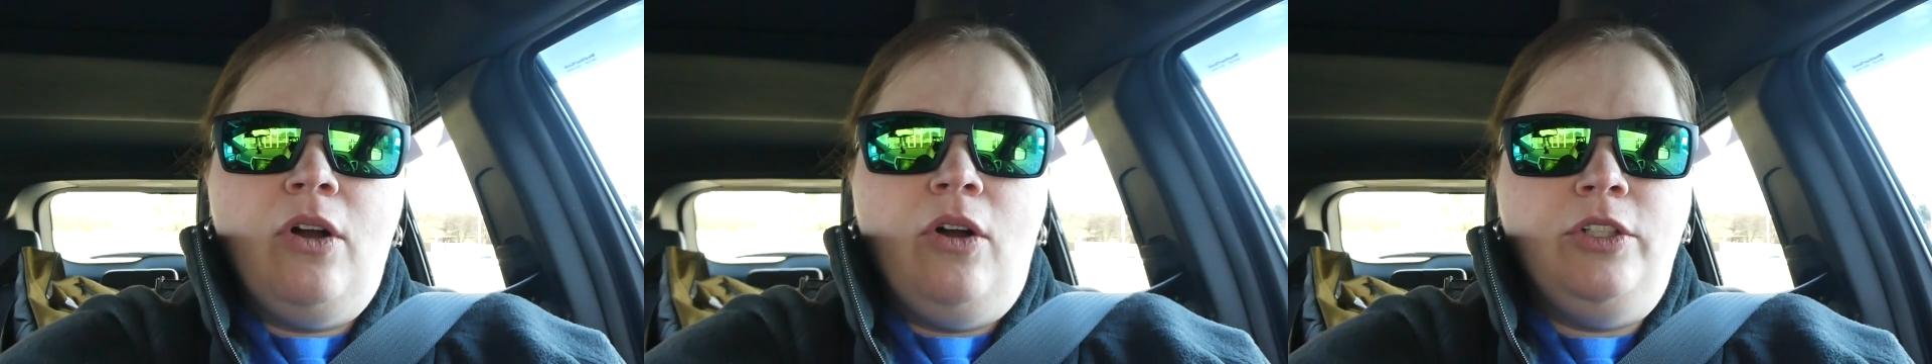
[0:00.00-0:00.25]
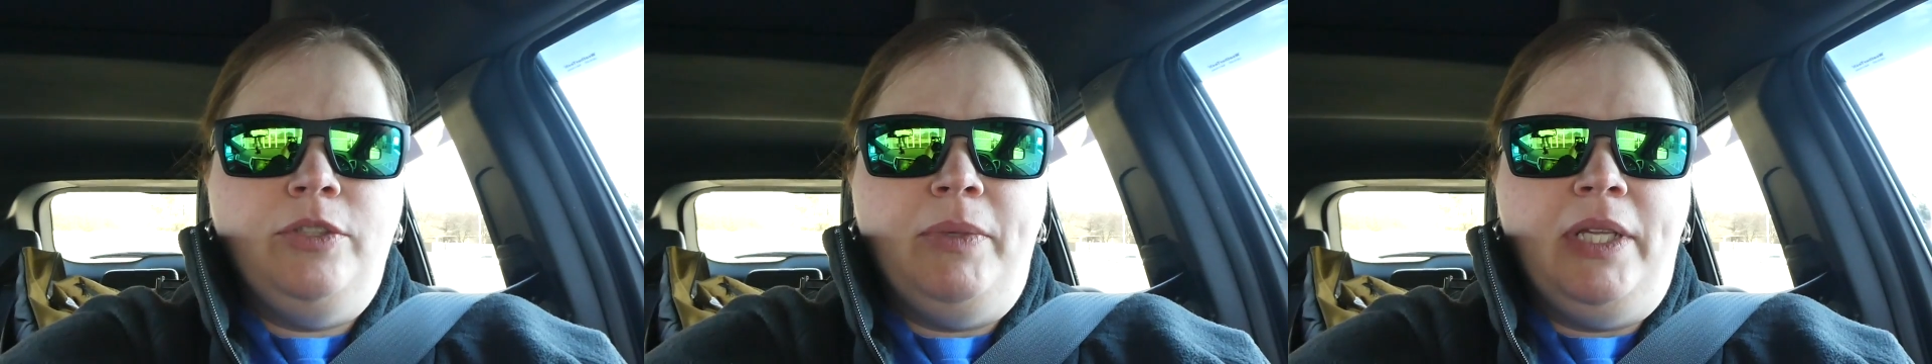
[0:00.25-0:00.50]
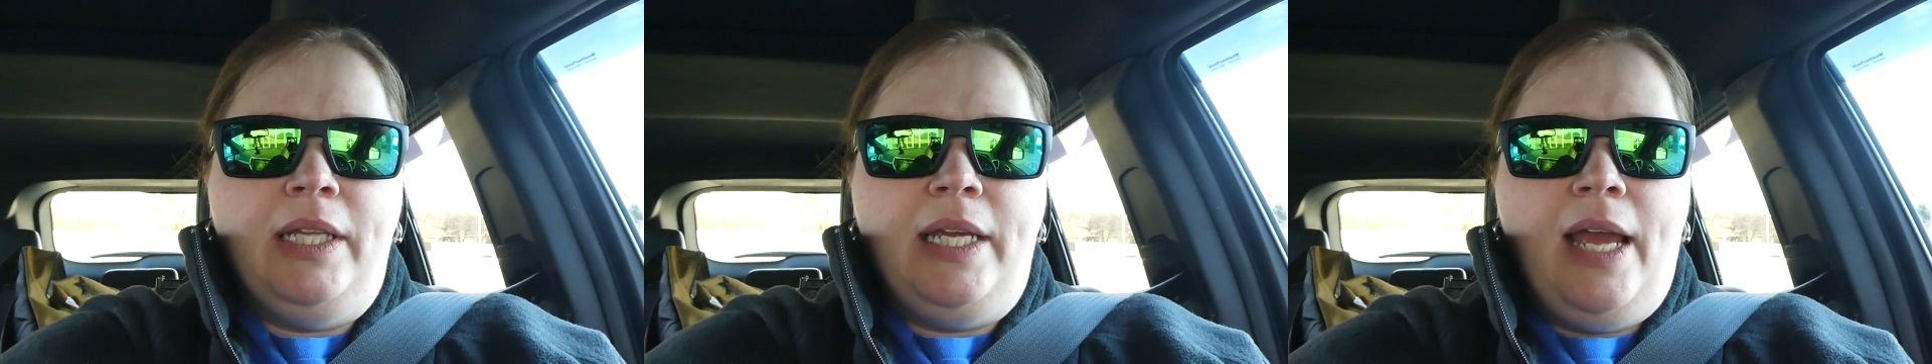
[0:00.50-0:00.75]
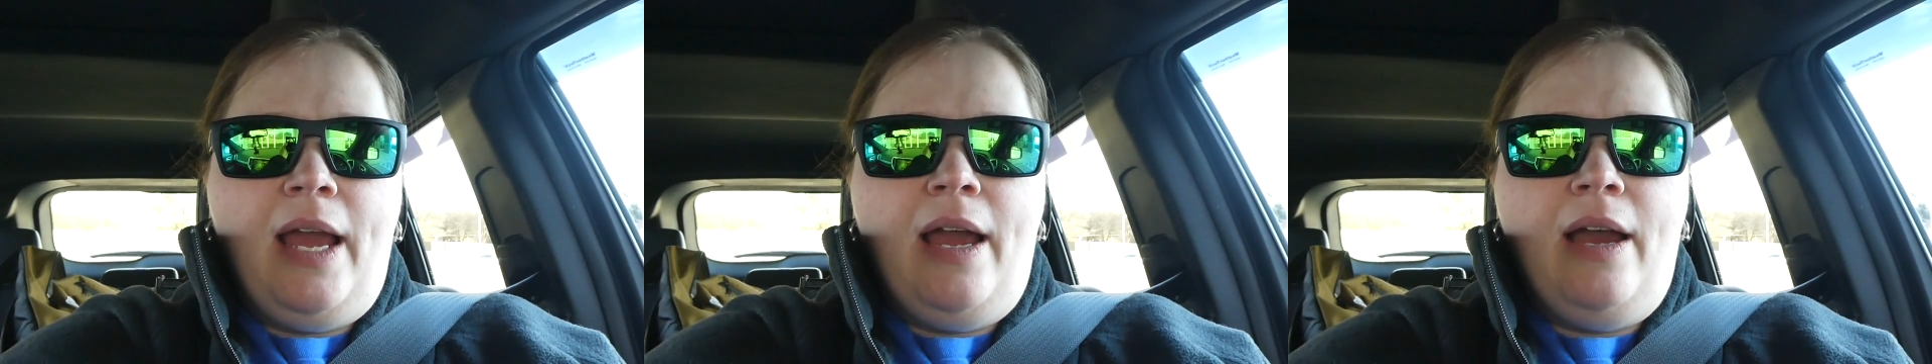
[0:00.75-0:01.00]
ultimately
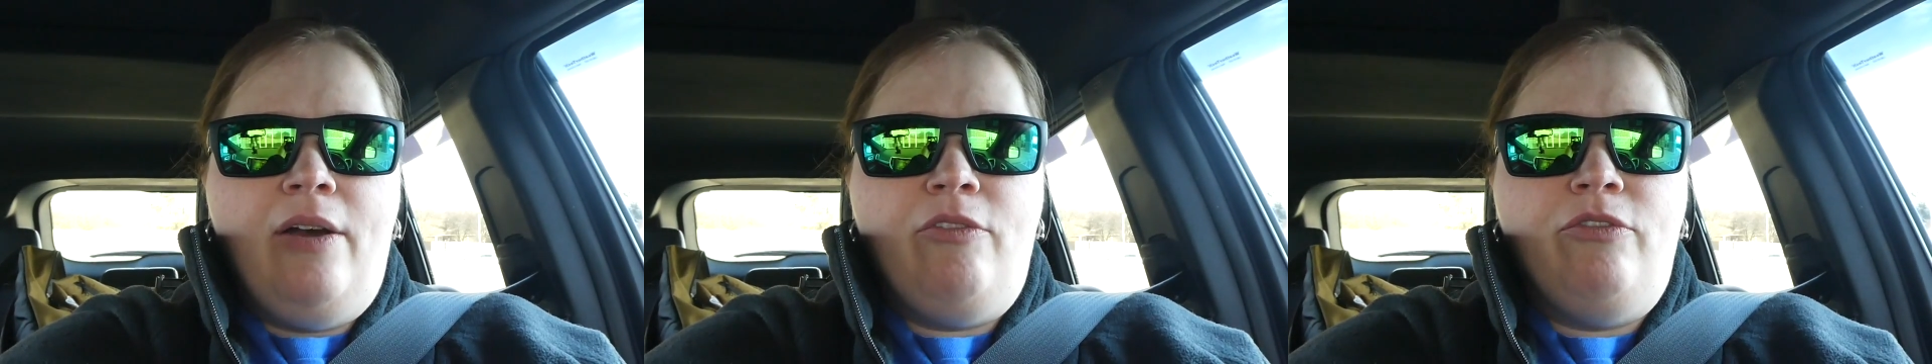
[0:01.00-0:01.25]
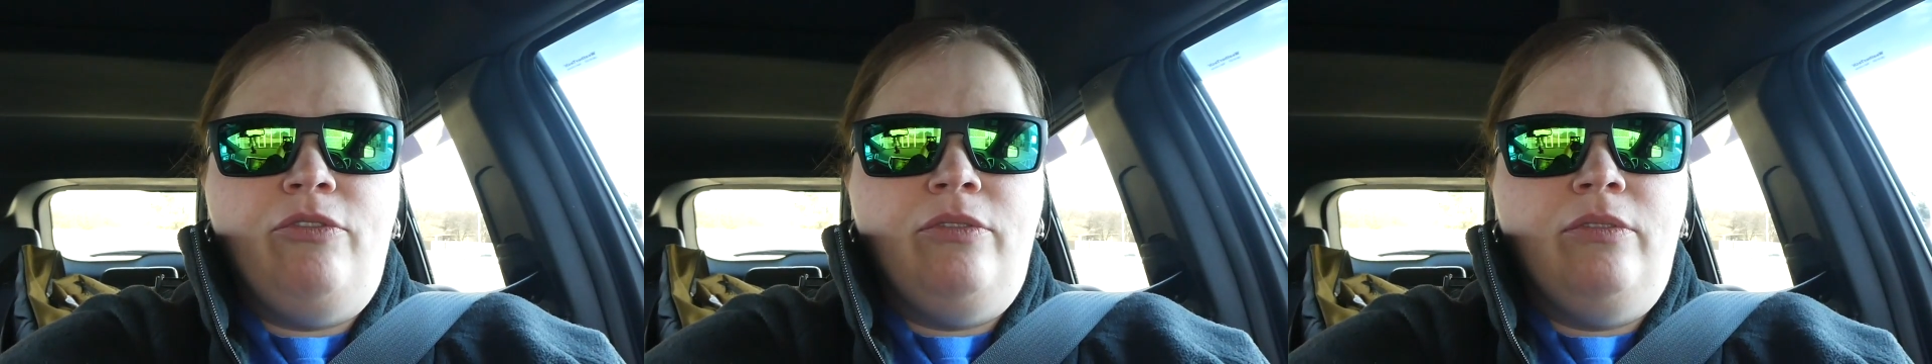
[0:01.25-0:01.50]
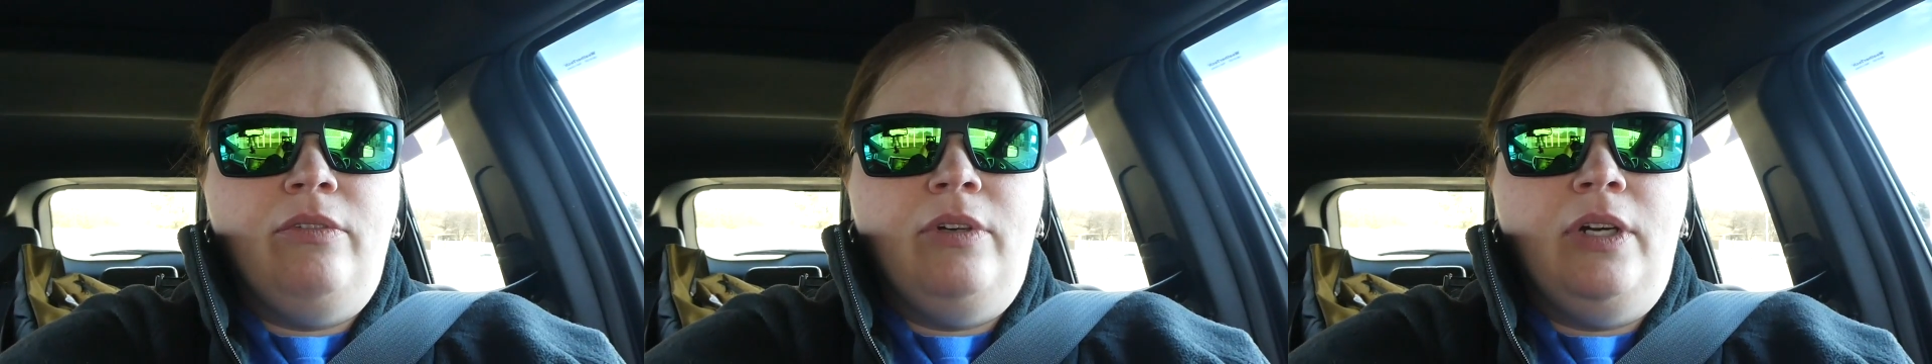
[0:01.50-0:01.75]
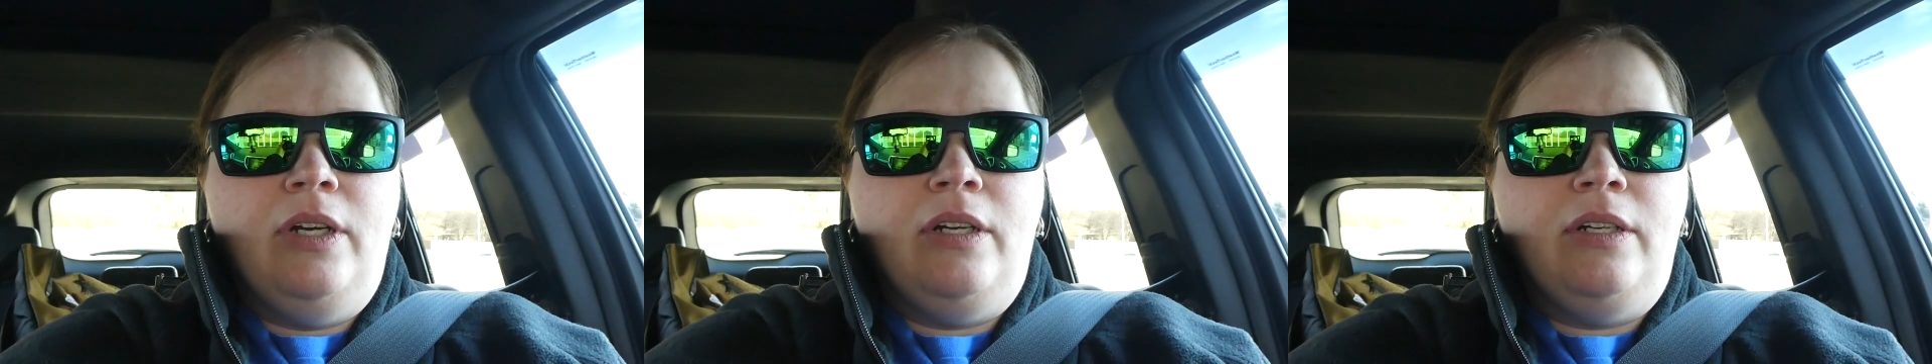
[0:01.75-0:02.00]
have
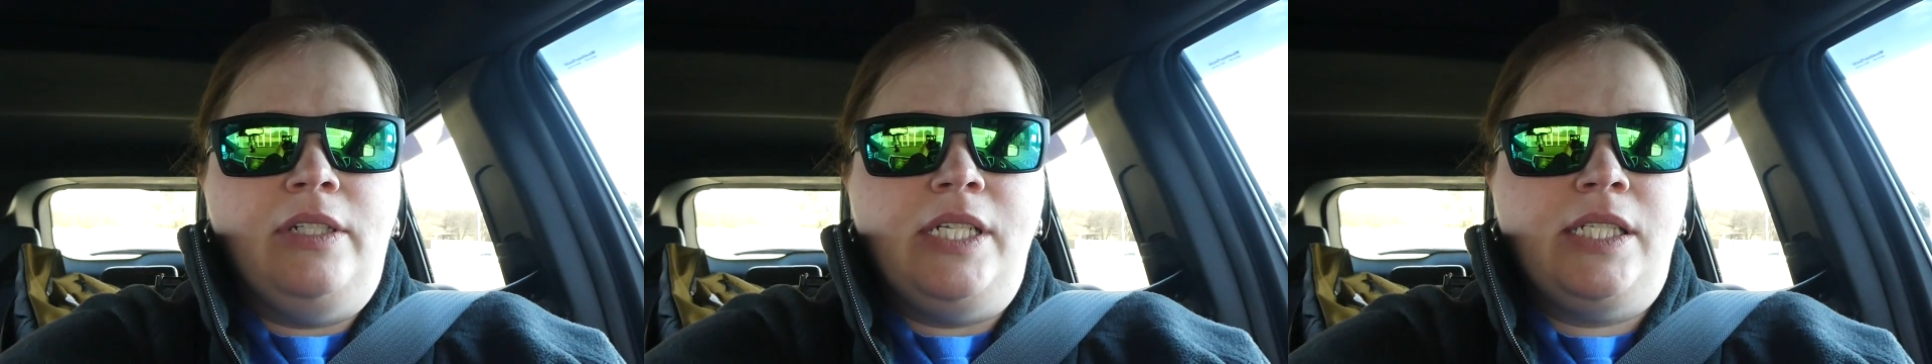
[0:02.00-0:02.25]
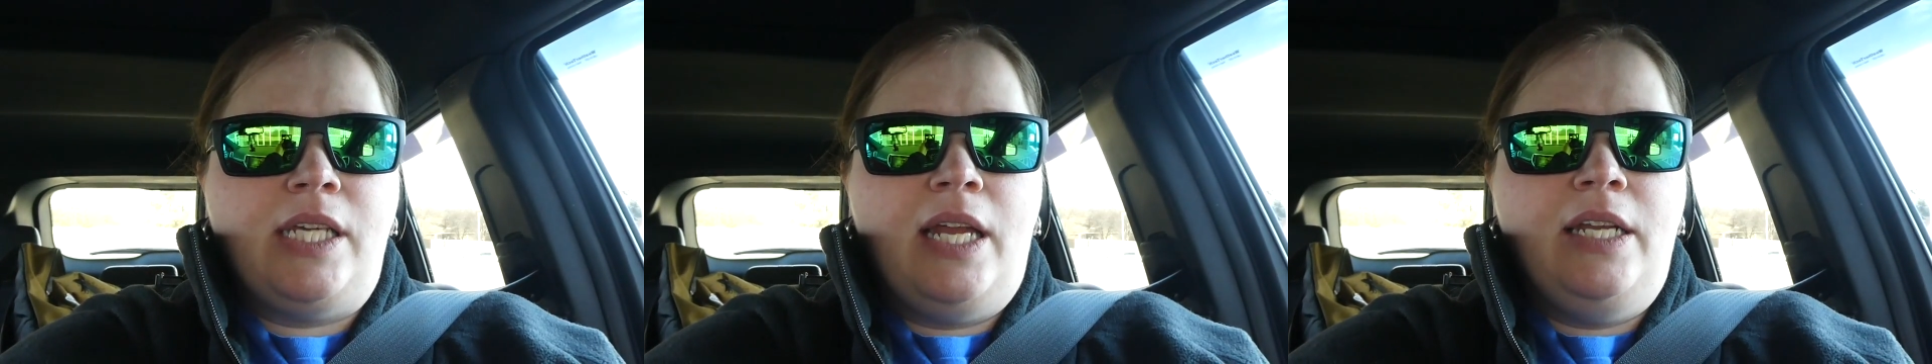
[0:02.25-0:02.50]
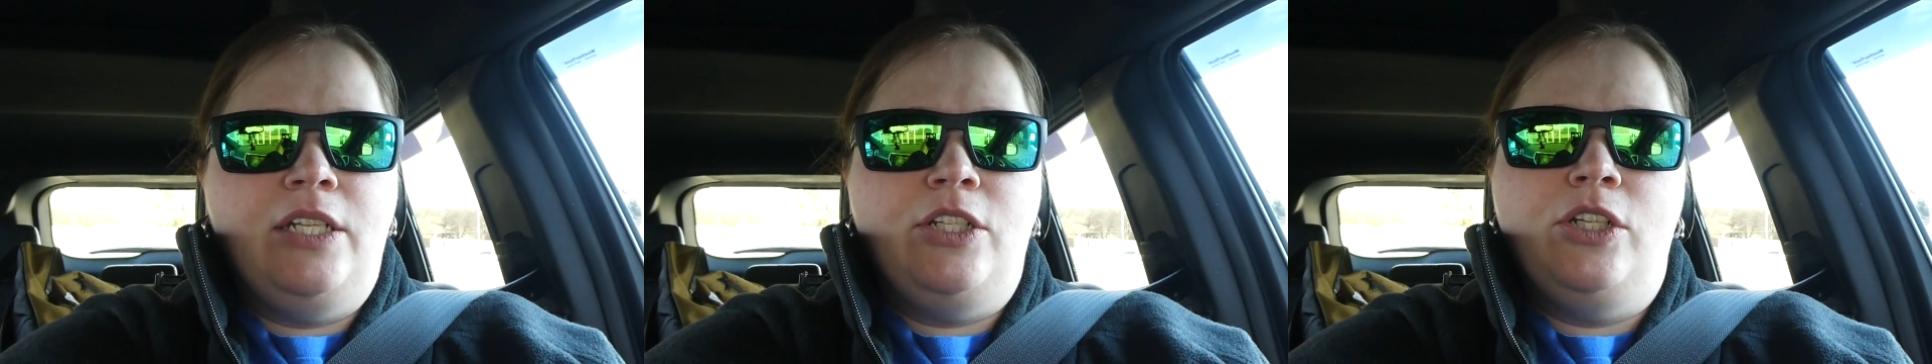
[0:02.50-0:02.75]
decided